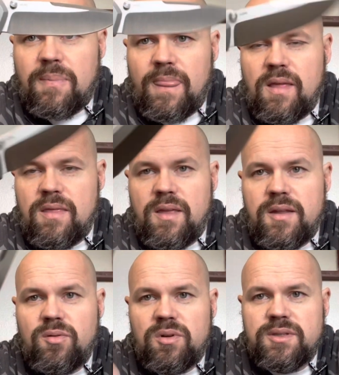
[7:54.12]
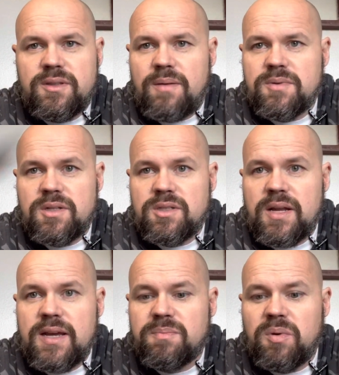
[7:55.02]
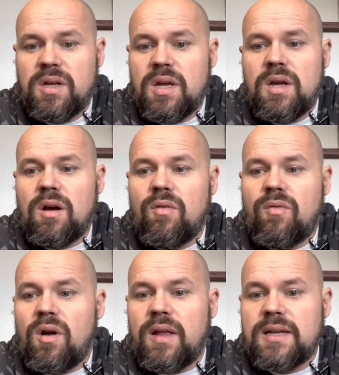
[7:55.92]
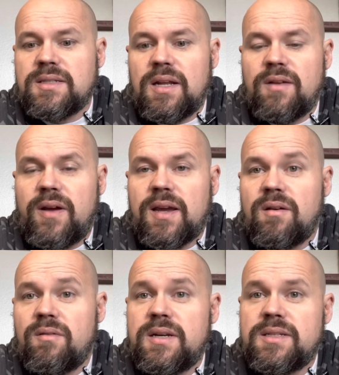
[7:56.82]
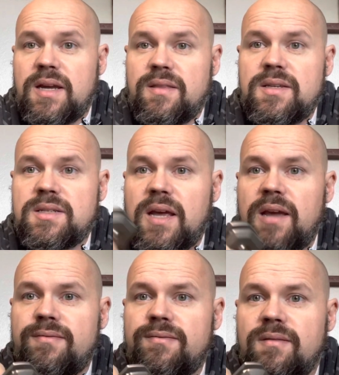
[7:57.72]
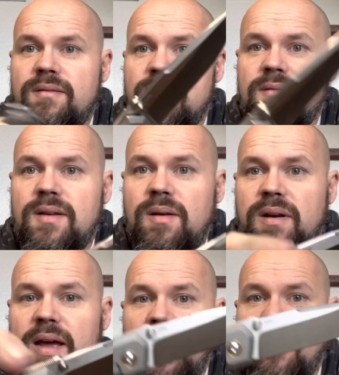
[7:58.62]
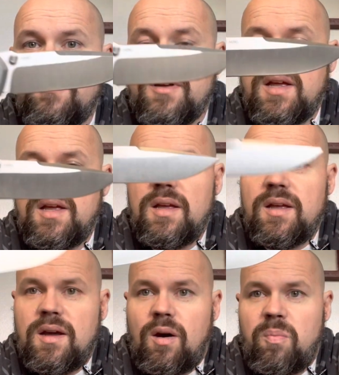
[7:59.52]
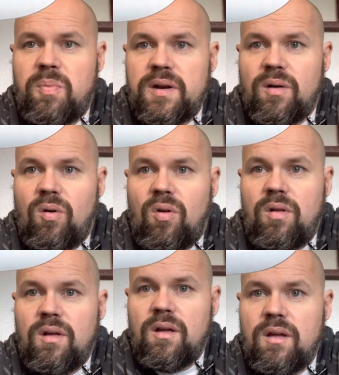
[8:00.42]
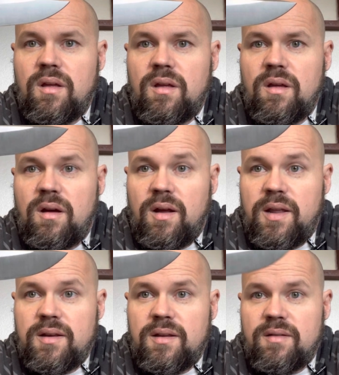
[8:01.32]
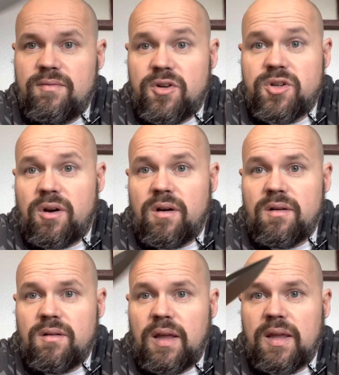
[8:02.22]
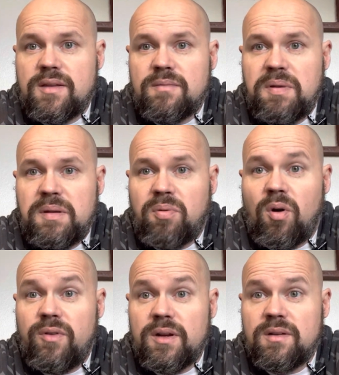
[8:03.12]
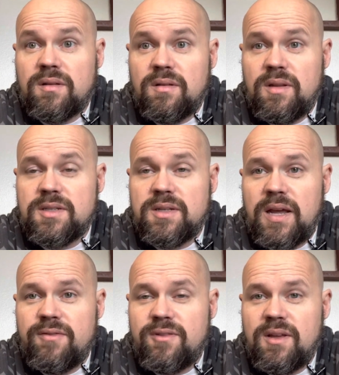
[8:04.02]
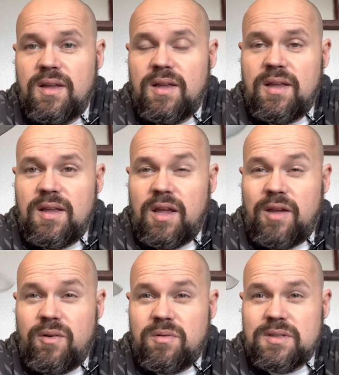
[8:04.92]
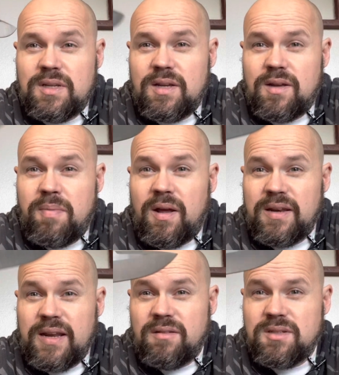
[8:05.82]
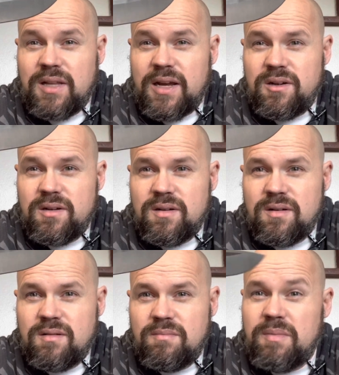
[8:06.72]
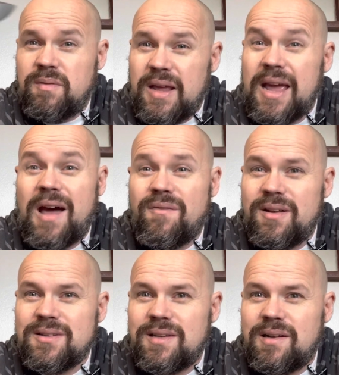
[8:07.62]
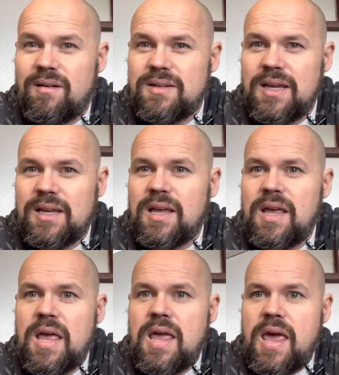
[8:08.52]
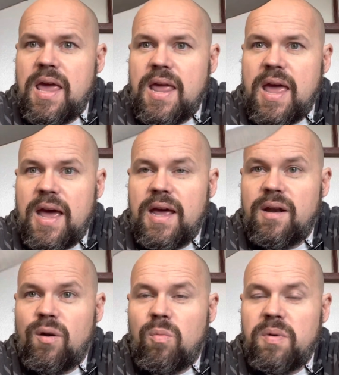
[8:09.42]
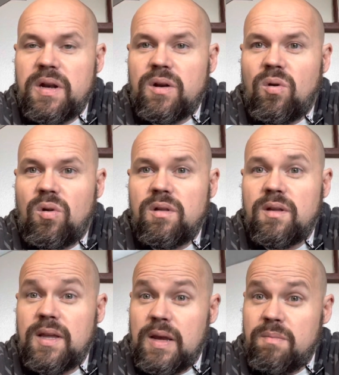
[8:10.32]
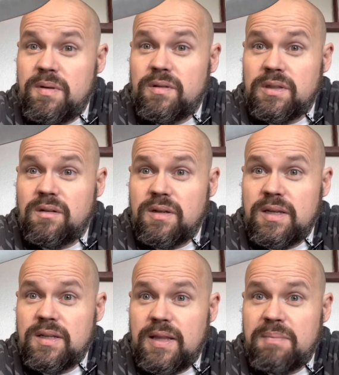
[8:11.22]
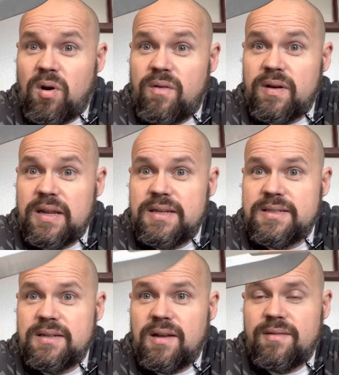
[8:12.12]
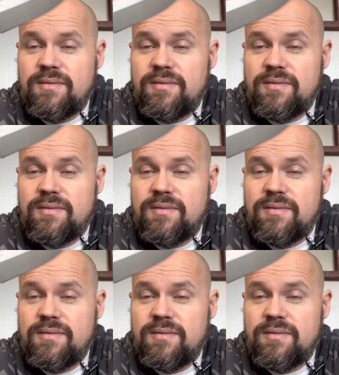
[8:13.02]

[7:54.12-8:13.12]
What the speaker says: The dual thumb stud's nice, but overall, like I said, if I could redesign this knife, it would have opening hole on it for sure. Like, it'd be perfect. This knife, if it was about an ounce lighter, maybe even a half an ounce lighter I'd take, and had an opening hole, it would be literally the perfect EDC knife.